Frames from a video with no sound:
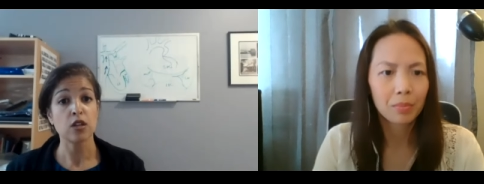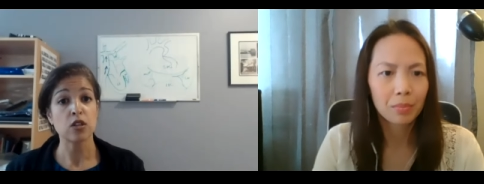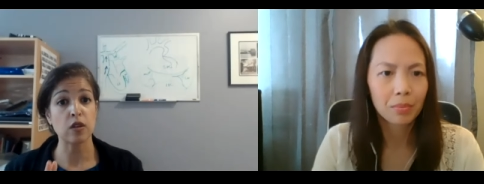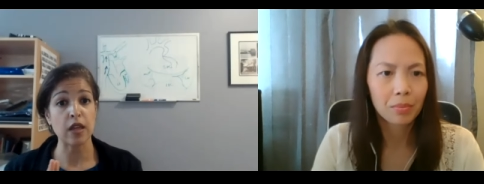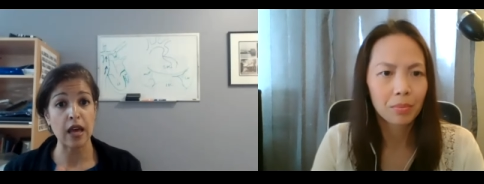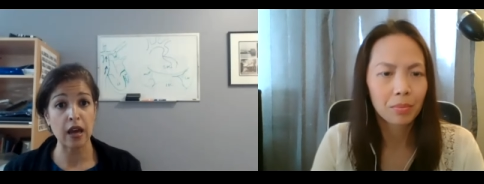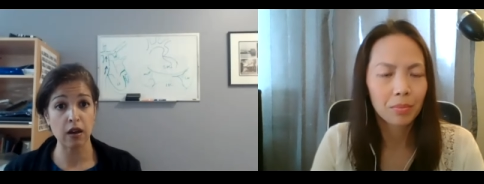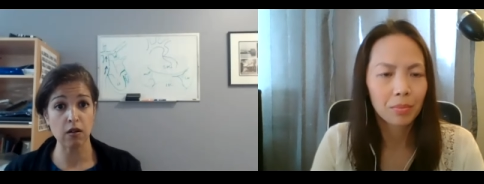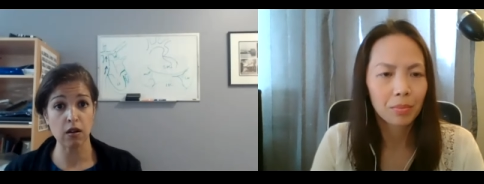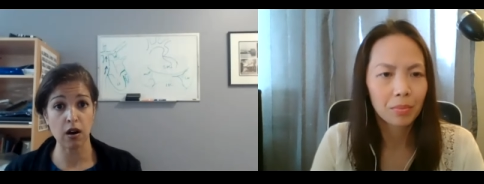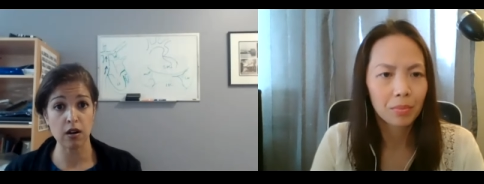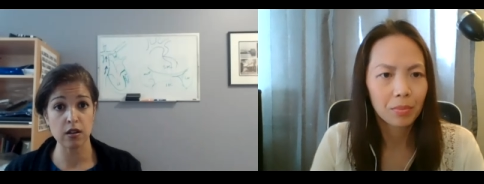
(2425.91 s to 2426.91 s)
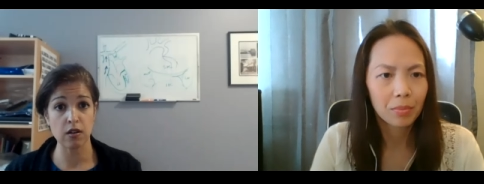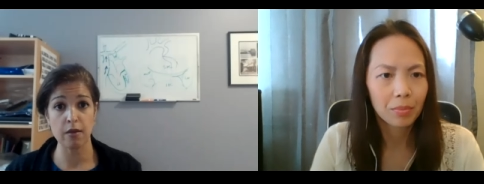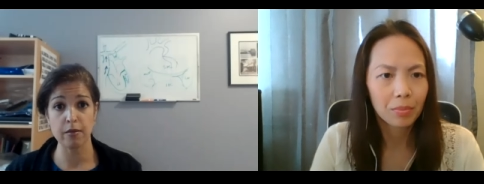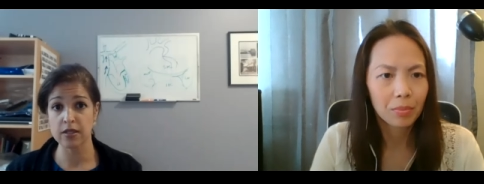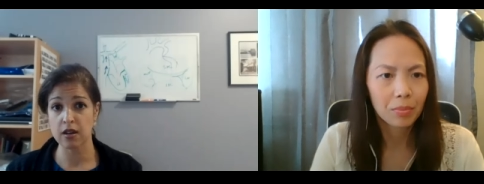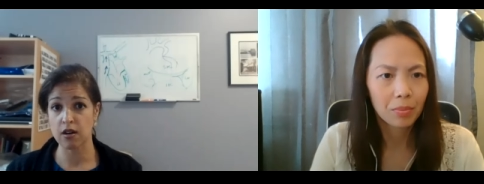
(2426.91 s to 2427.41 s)
Speaker 1: So the
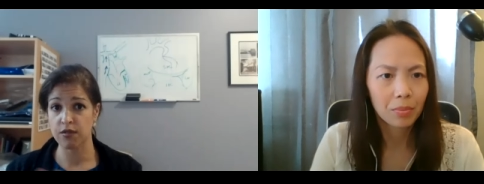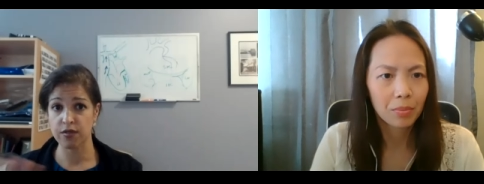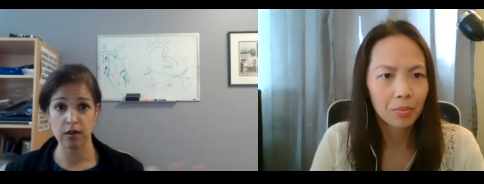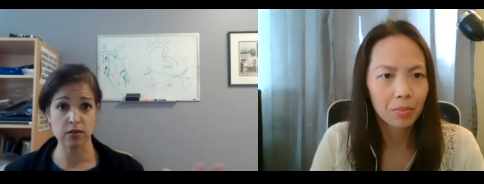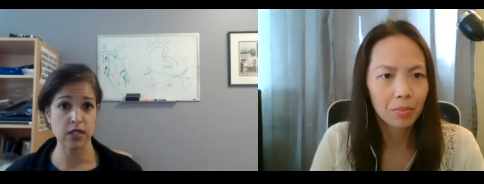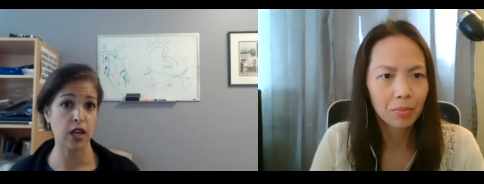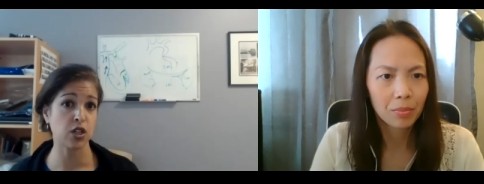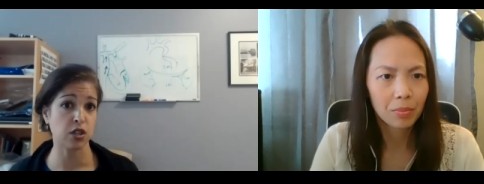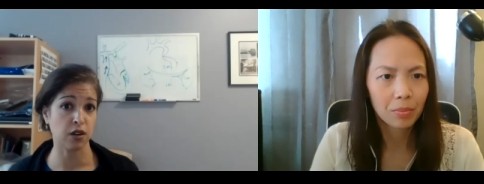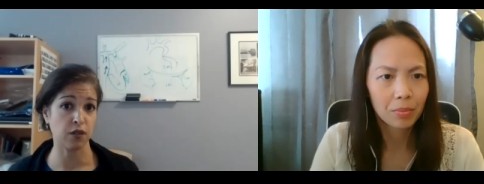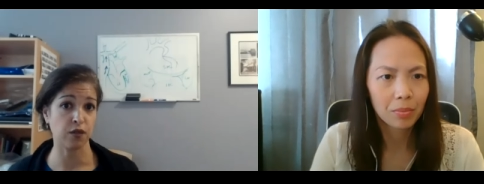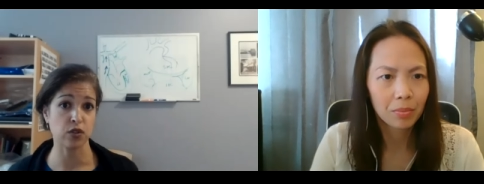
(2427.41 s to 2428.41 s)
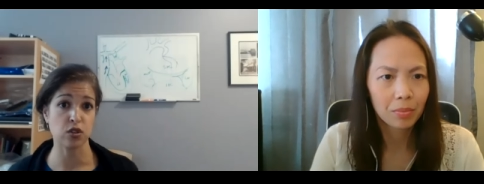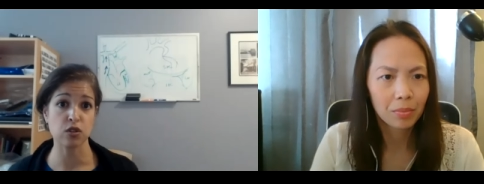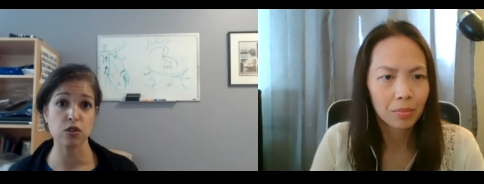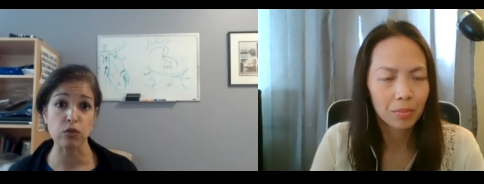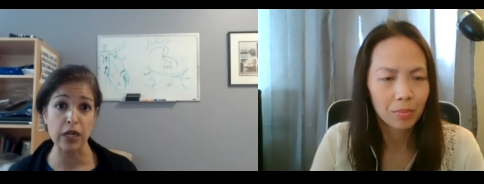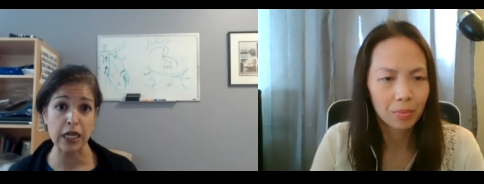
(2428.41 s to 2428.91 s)
echocardiogram is our foundation for
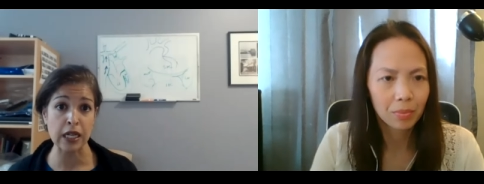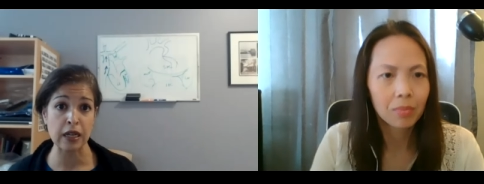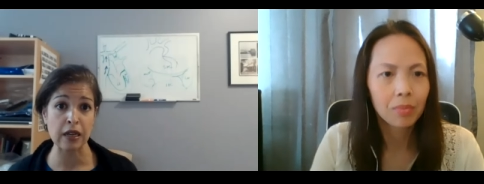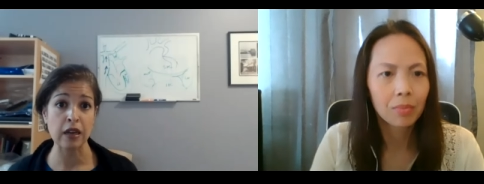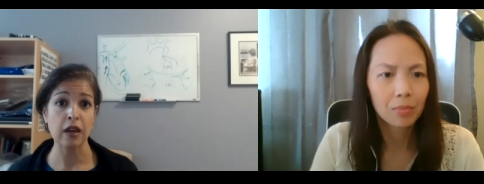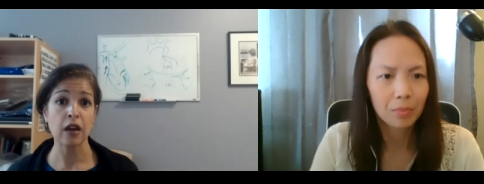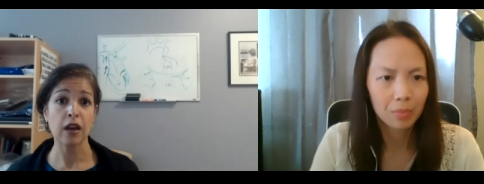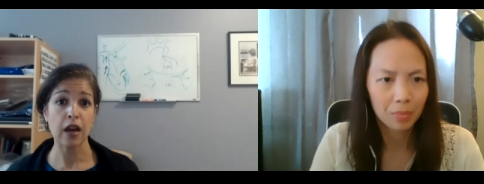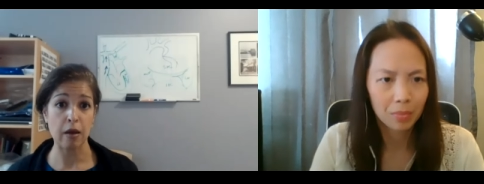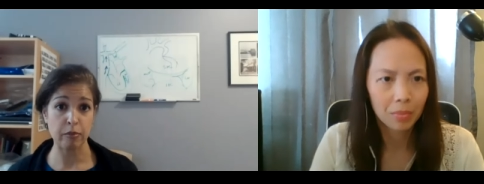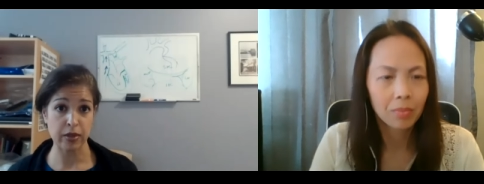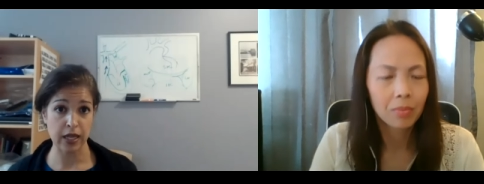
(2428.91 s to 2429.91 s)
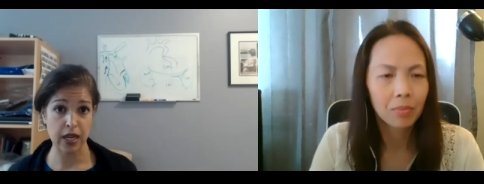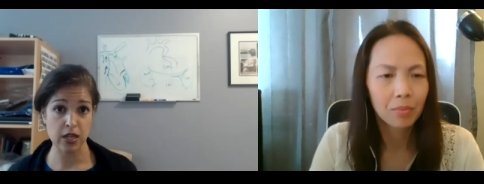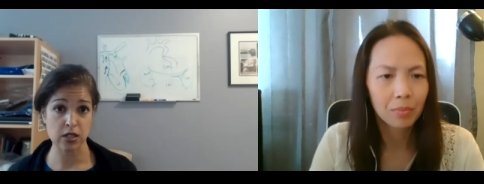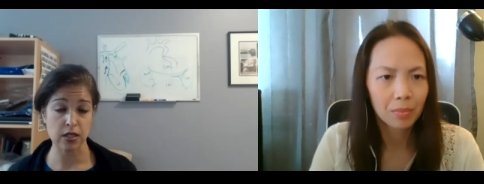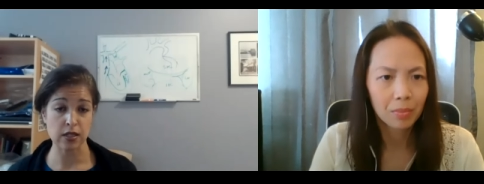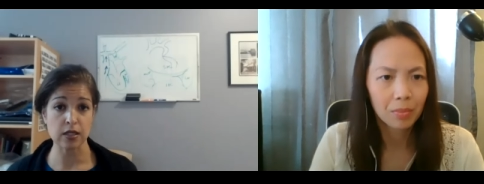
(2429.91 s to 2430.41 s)
screening
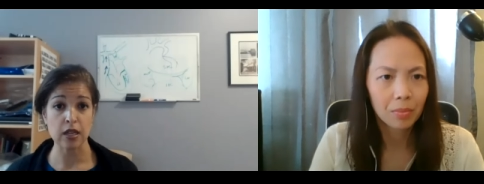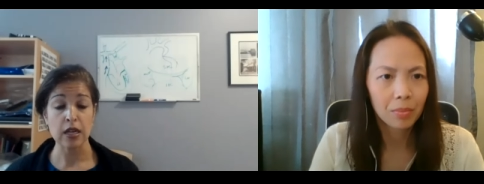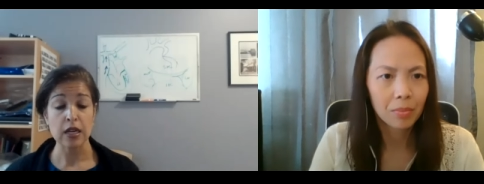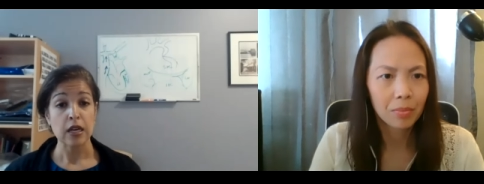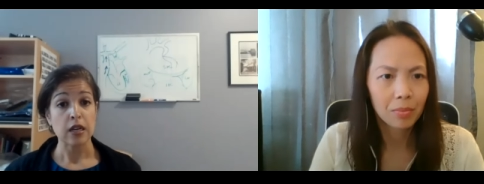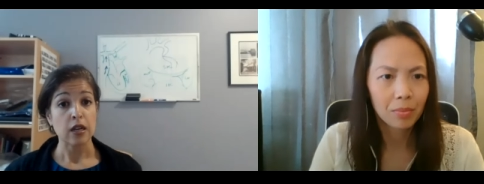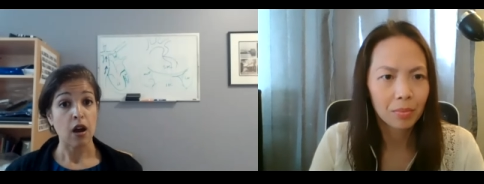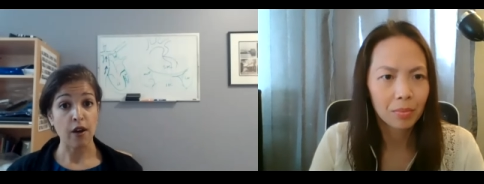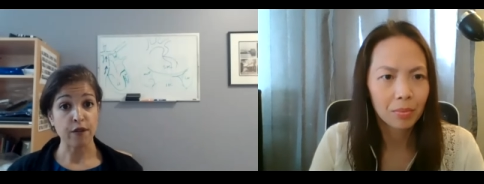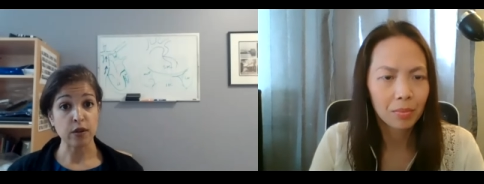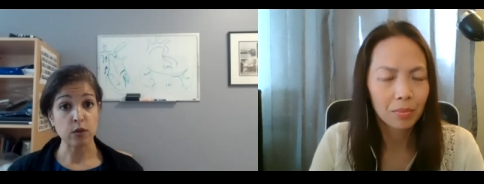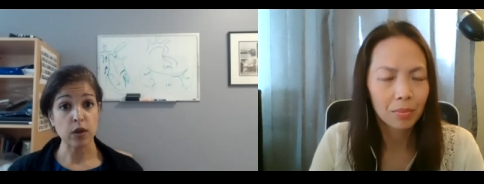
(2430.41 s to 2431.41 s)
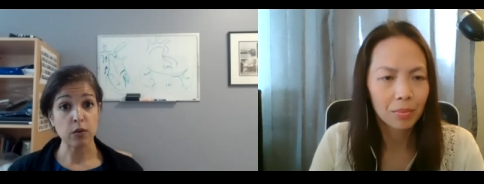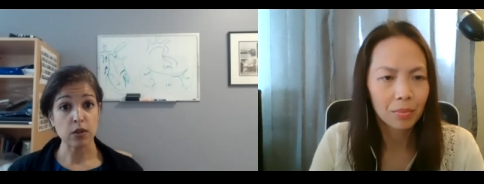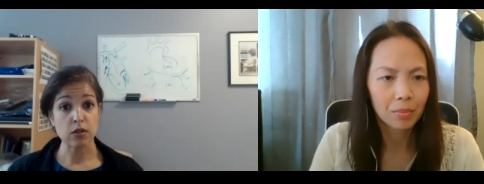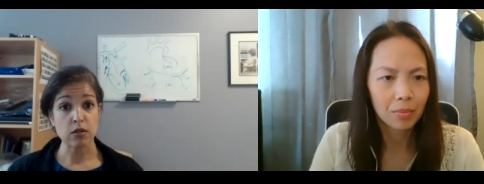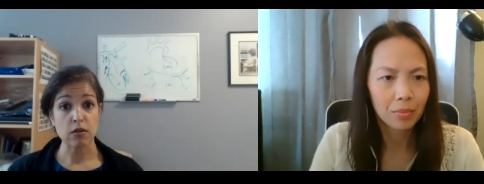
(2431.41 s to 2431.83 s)
complications. Often we will do